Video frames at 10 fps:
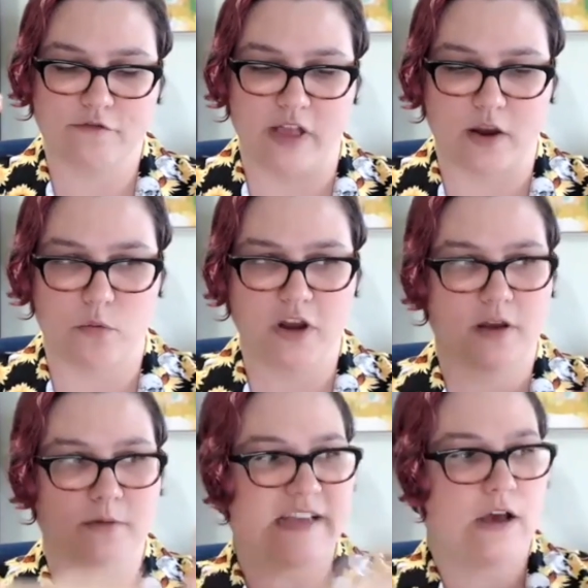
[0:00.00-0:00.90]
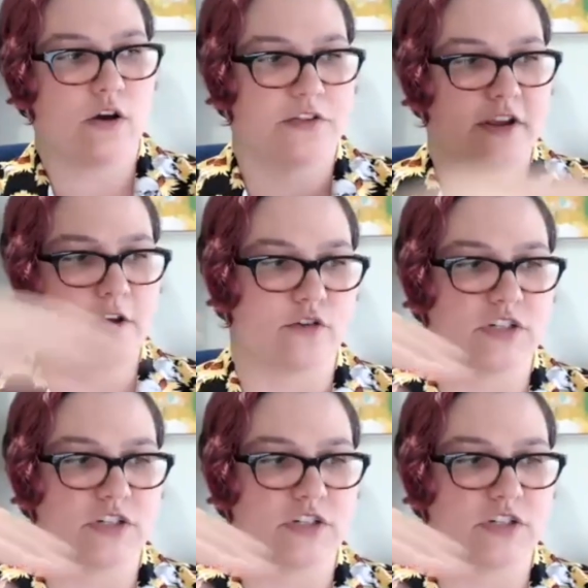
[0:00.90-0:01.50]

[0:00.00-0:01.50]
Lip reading: like what comes out on the other